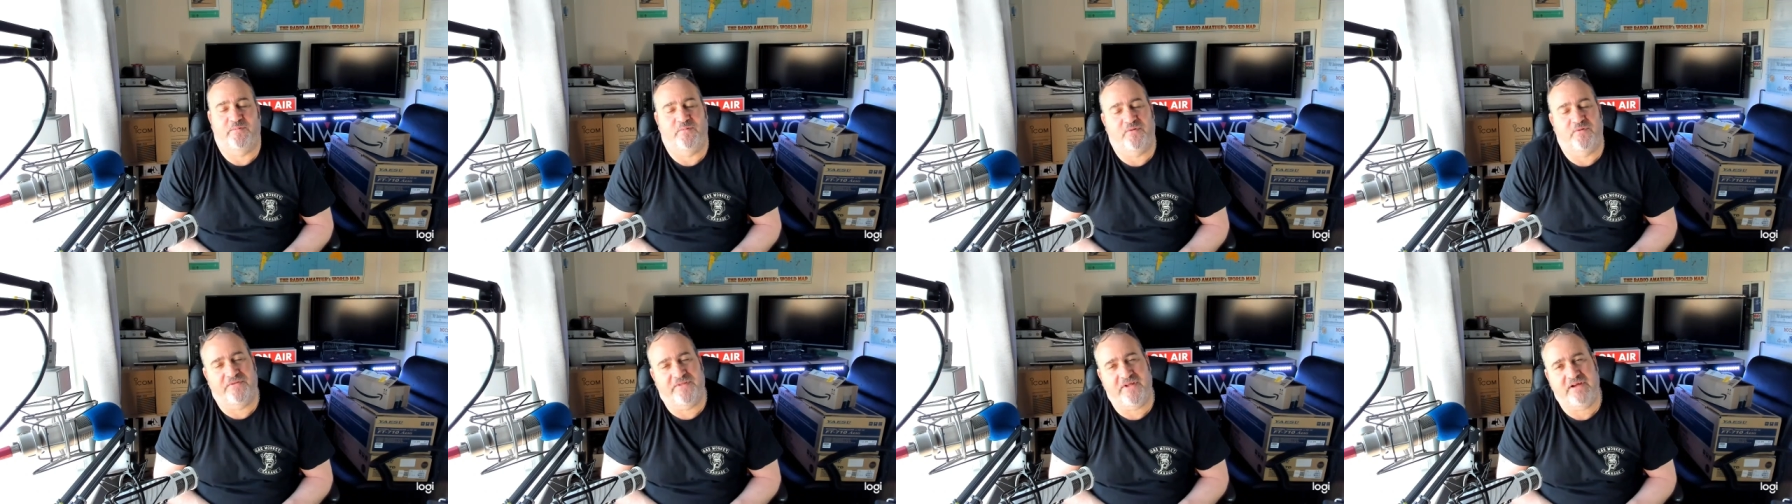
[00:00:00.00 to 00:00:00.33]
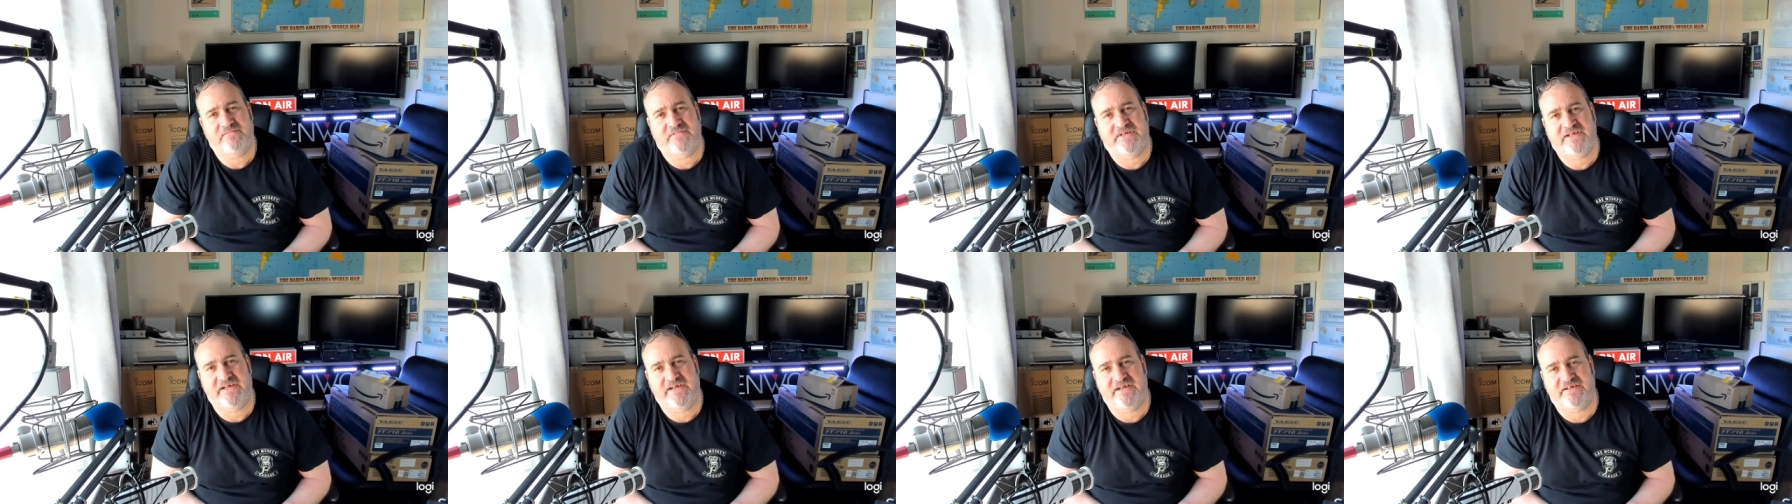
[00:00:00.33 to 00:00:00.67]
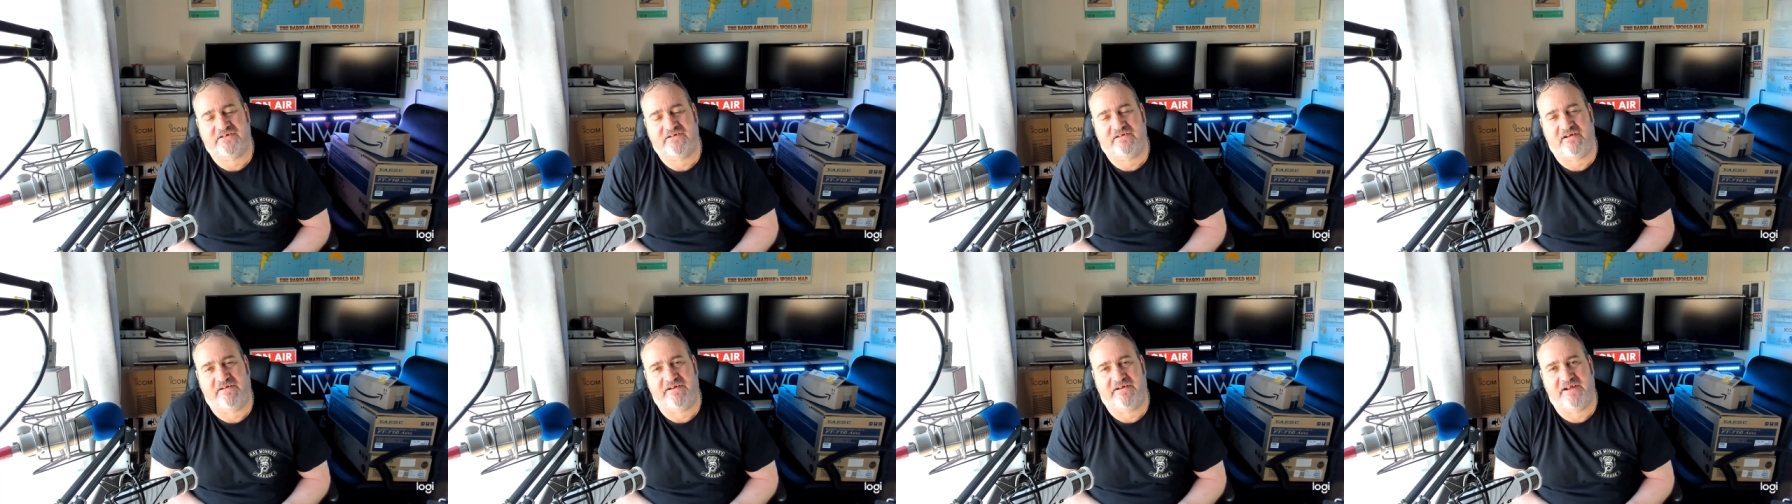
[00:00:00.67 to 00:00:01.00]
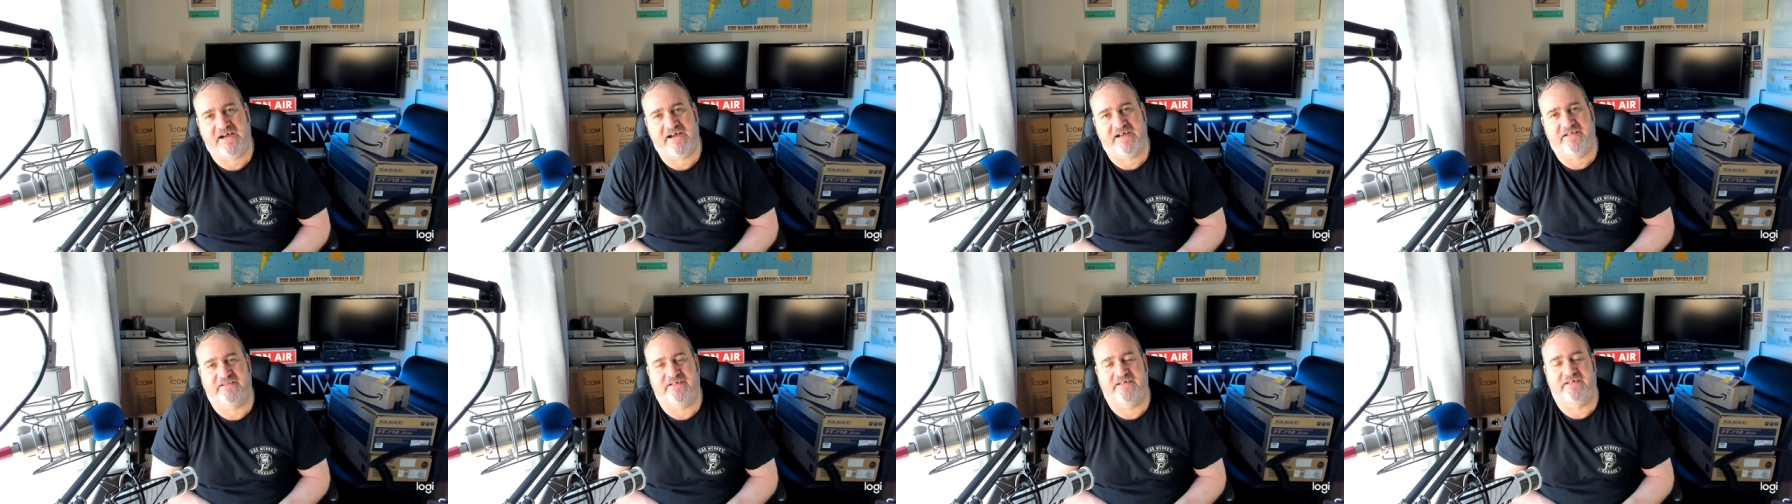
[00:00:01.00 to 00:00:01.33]
But them days are gone,
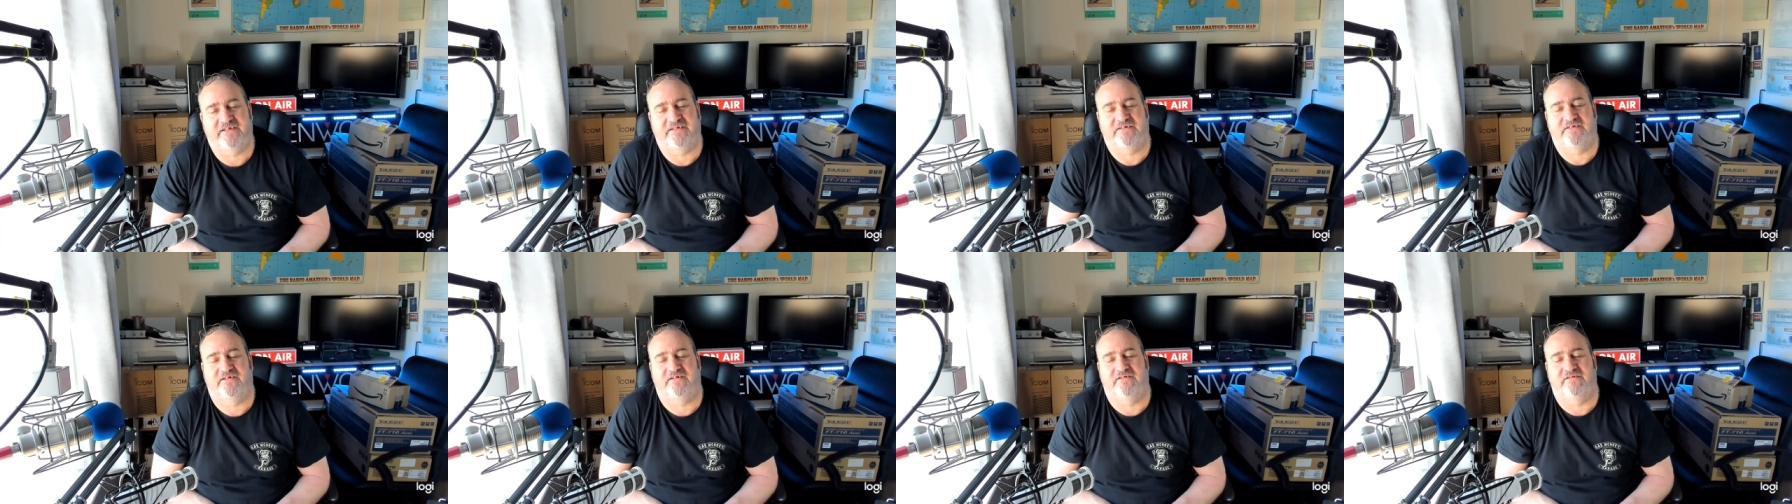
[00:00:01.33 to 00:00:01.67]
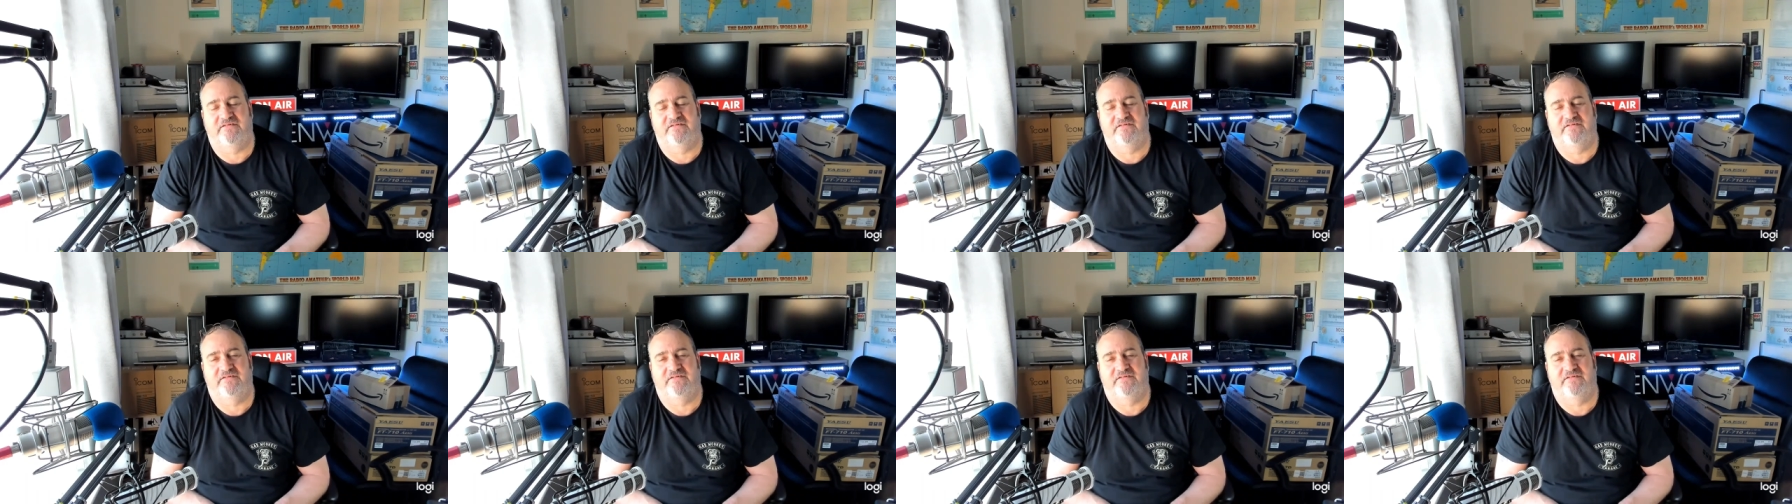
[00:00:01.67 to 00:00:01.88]
aren't they? You know,